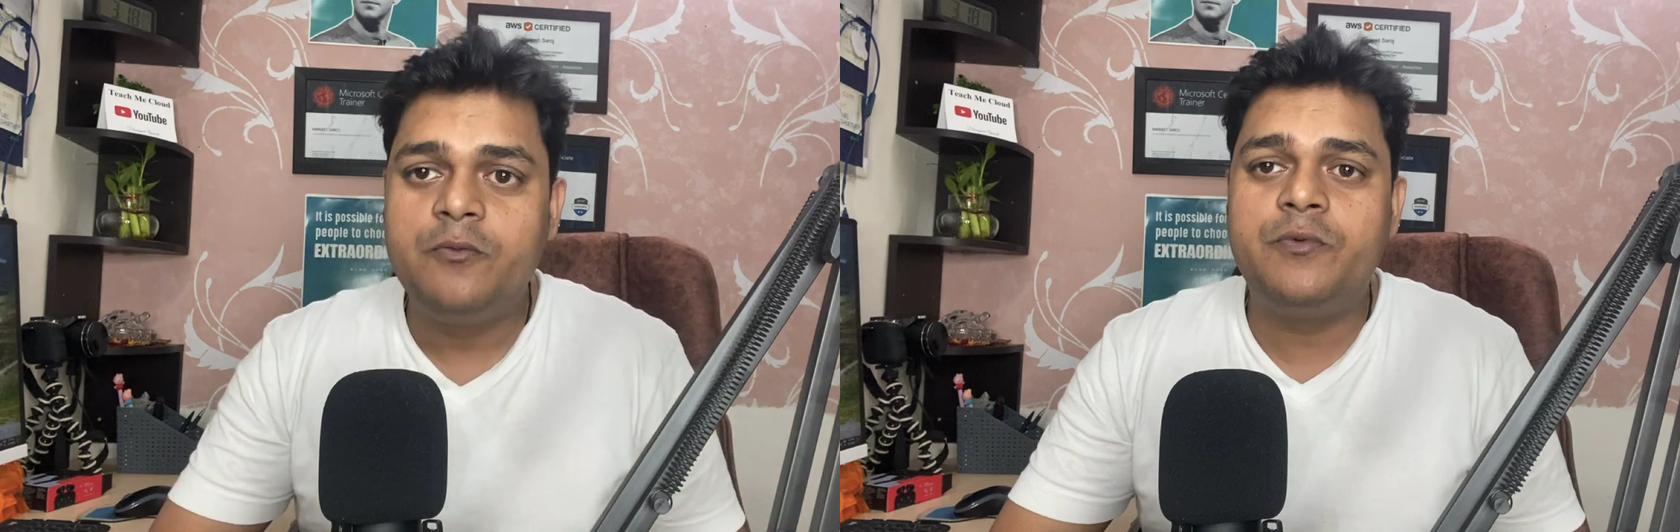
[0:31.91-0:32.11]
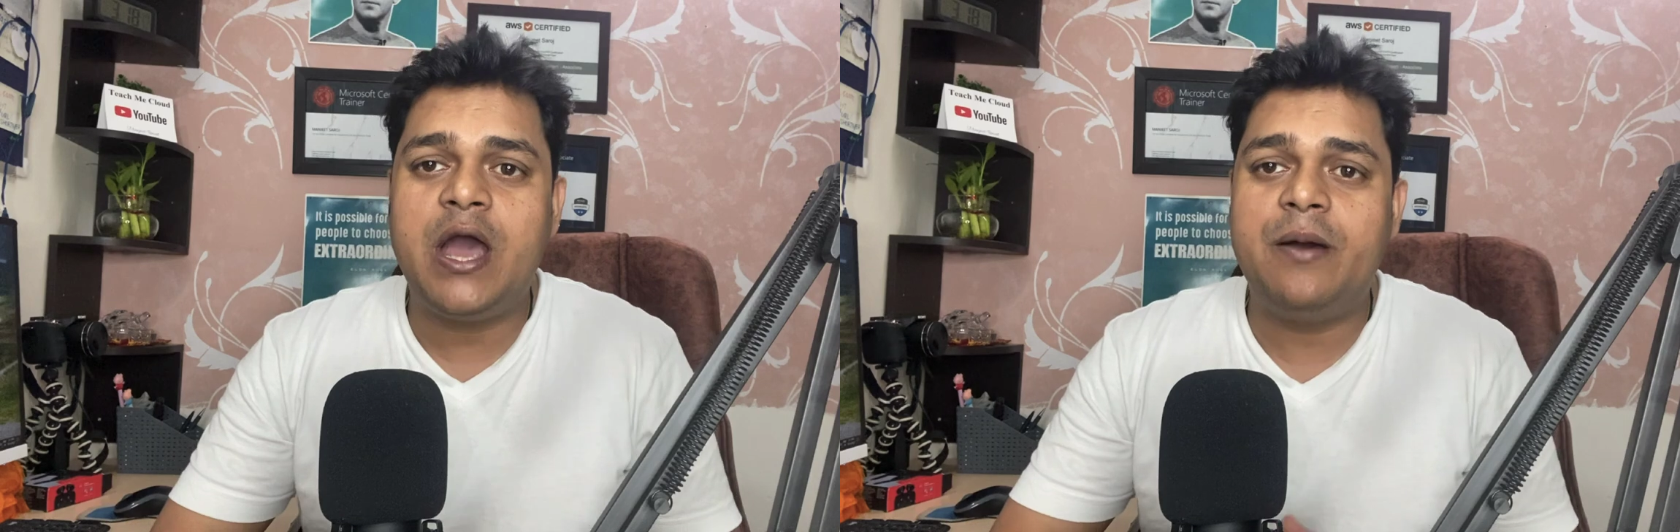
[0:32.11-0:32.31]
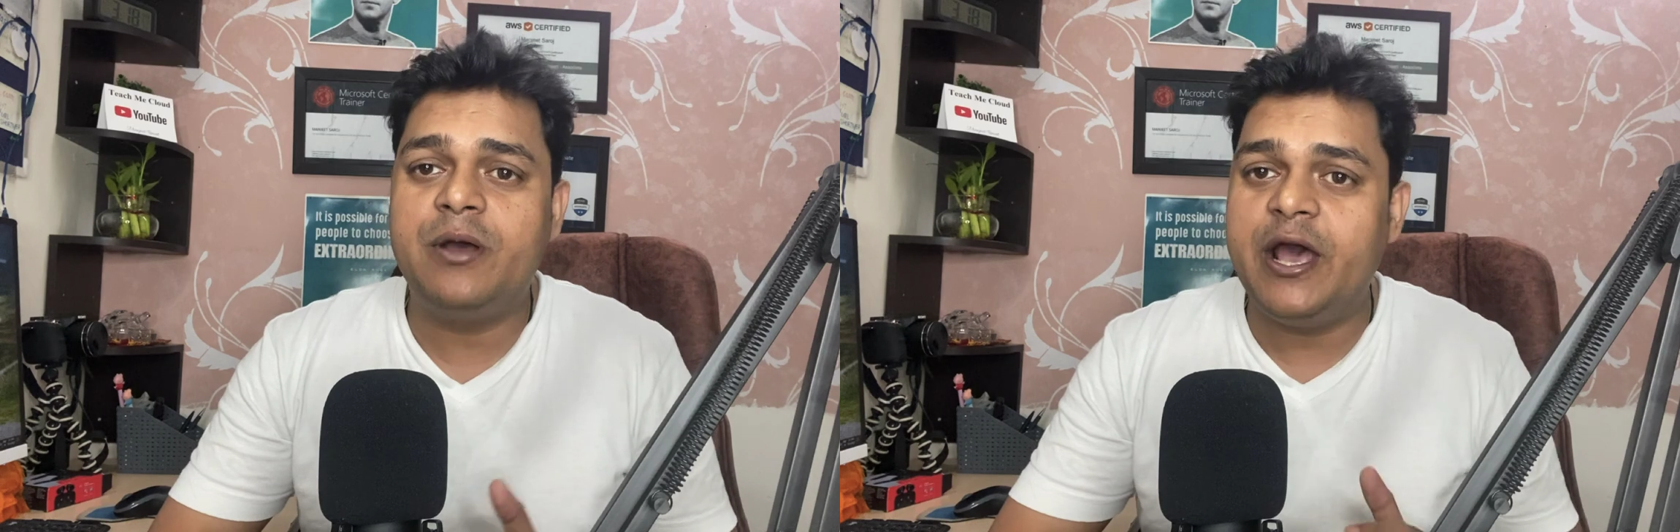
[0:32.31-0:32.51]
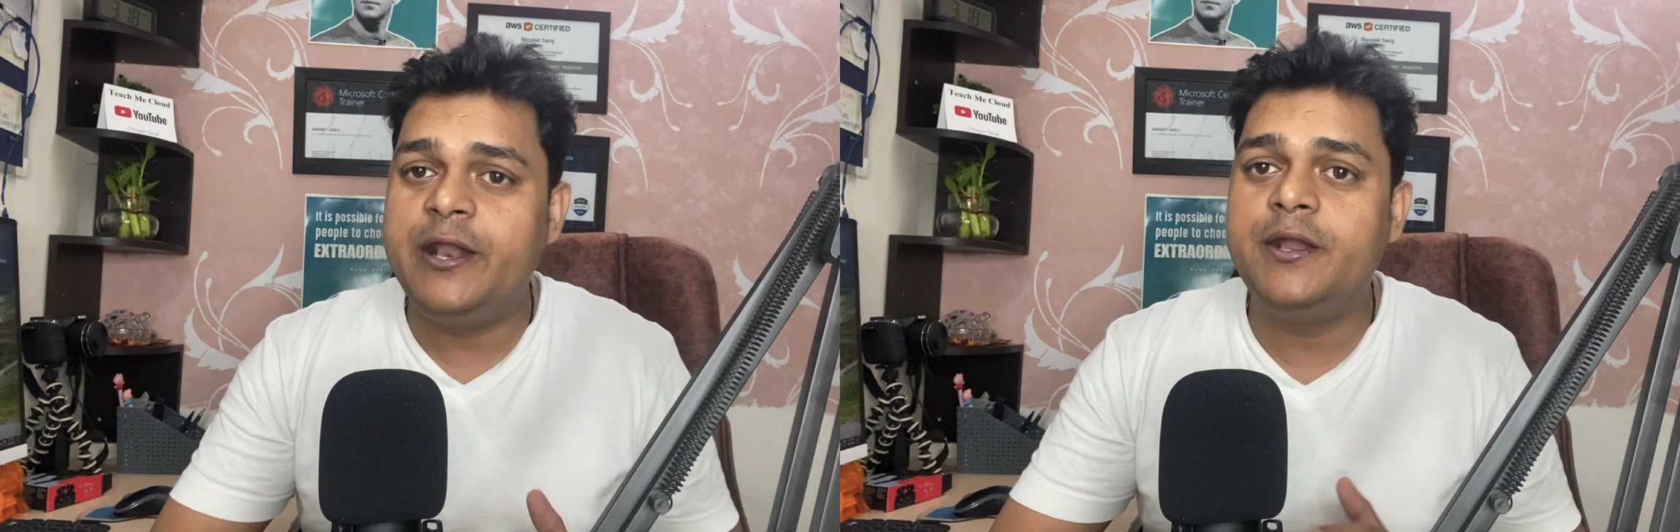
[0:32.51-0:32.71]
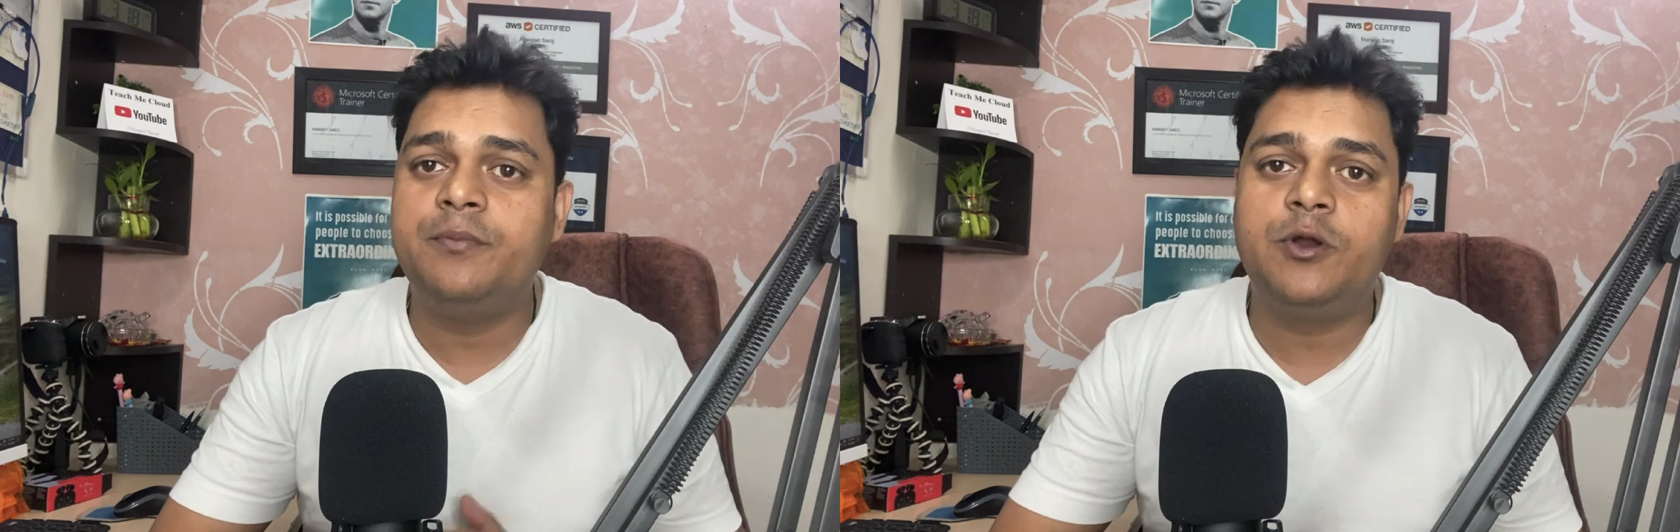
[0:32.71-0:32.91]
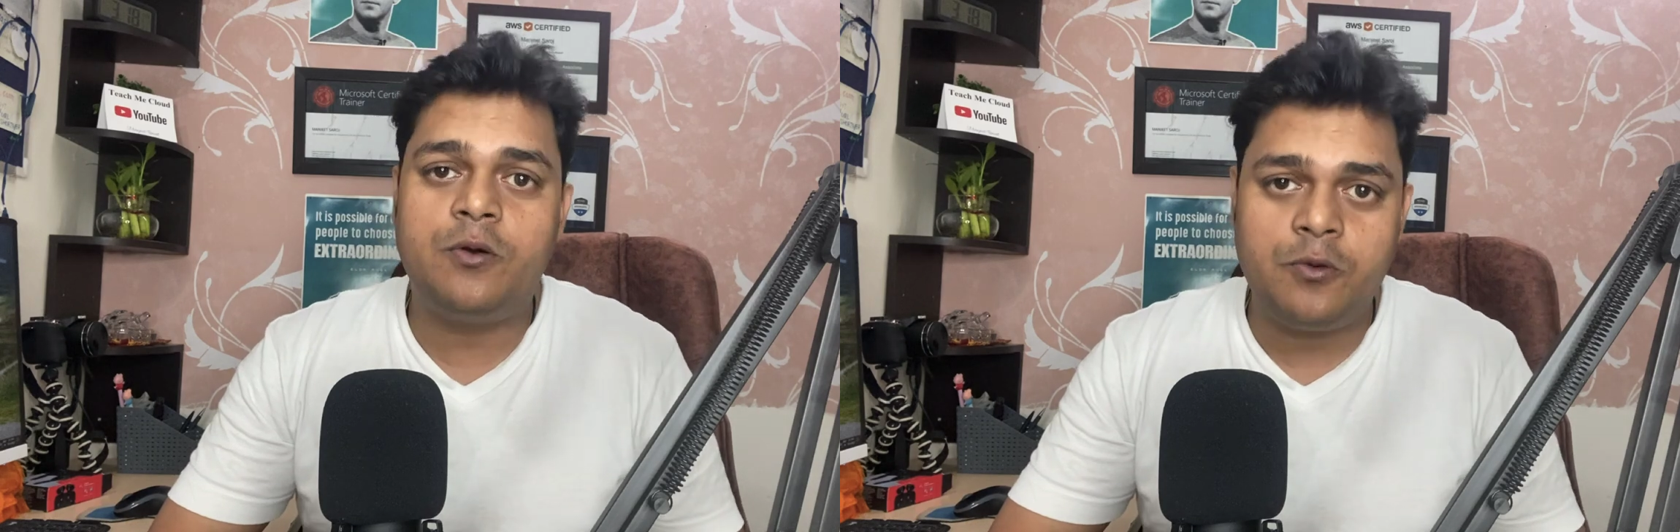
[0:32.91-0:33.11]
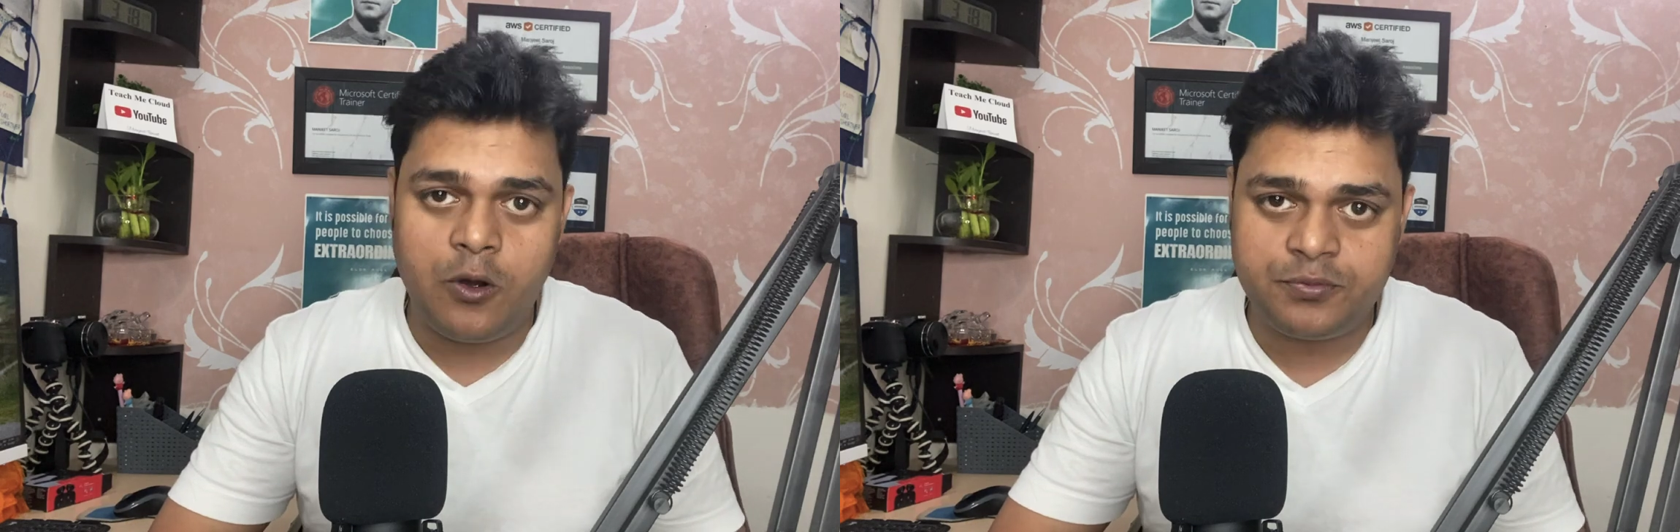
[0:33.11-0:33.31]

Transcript: we have n number of